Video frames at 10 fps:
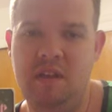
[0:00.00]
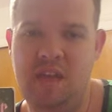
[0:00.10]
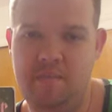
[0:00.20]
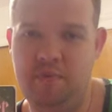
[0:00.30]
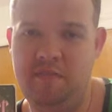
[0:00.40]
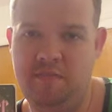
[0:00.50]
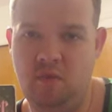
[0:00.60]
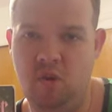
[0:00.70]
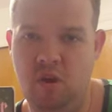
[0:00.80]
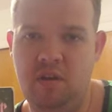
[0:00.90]
in book
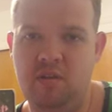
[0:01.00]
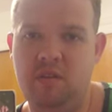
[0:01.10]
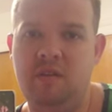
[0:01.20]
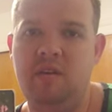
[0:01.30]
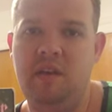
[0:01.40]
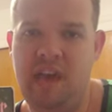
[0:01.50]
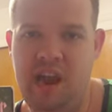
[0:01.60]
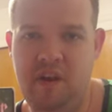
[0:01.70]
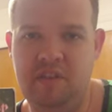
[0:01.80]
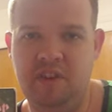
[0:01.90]
four,
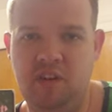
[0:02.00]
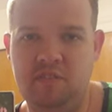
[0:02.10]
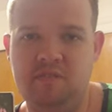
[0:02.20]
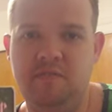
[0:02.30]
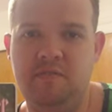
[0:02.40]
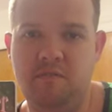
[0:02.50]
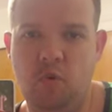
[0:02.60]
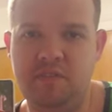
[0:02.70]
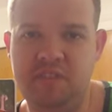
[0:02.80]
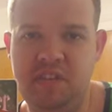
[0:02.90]
Harry turns
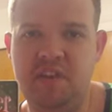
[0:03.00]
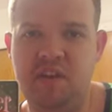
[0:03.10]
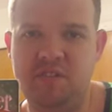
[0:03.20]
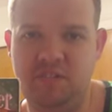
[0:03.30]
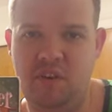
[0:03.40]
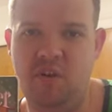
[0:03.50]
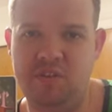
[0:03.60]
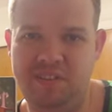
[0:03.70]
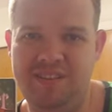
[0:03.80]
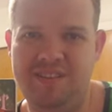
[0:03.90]
14 years
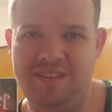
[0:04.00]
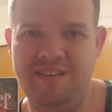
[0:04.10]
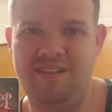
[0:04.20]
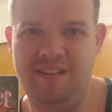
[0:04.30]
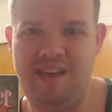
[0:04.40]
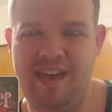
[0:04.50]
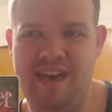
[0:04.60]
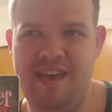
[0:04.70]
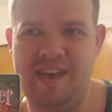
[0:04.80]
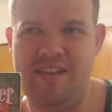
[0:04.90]
old.
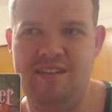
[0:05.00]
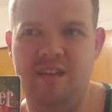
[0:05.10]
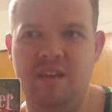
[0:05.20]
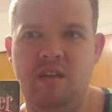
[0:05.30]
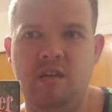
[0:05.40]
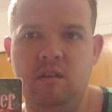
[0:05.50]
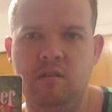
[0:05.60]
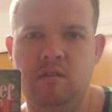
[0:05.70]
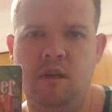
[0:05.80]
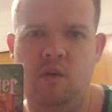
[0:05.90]
And
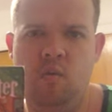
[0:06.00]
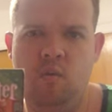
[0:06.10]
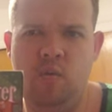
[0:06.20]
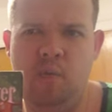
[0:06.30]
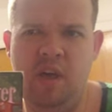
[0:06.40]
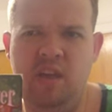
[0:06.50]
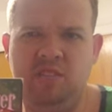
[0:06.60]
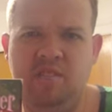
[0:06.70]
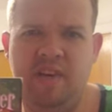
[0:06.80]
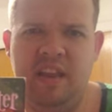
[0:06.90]
we
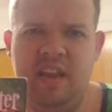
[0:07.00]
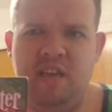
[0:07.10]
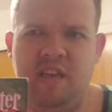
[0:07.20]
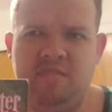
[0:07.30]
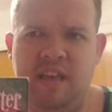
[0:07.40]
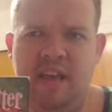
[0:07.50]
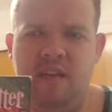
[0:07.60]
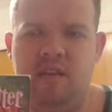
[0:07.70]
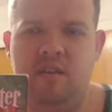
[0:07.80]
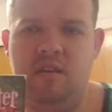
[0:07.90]
also find out is that